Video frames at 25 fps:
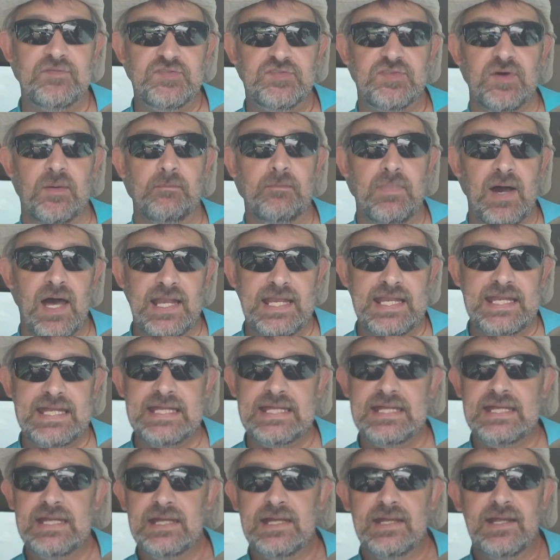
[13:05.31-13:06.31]
somebody
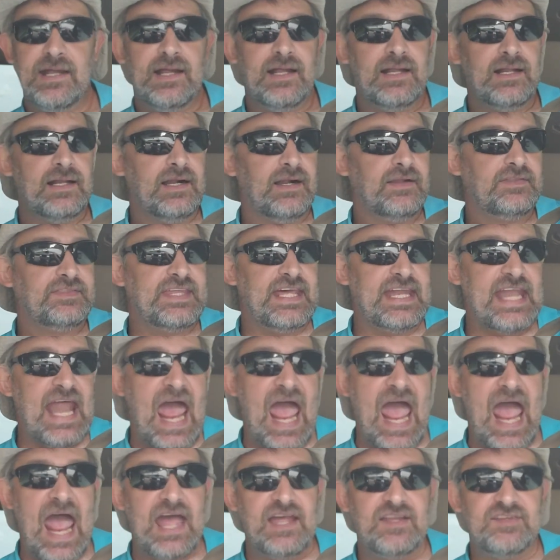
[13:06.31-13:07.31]
that
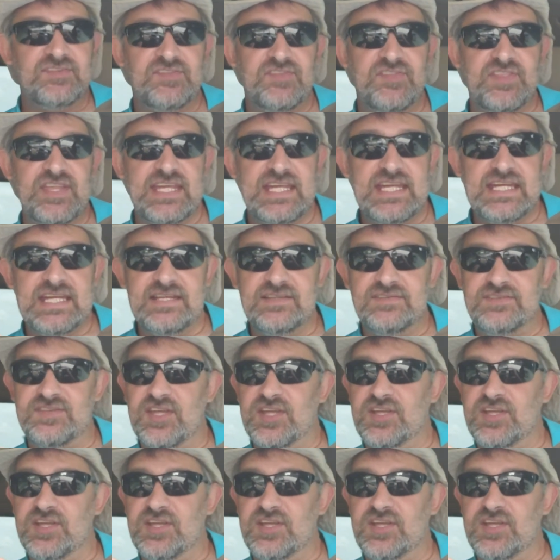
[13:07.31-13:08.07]
has the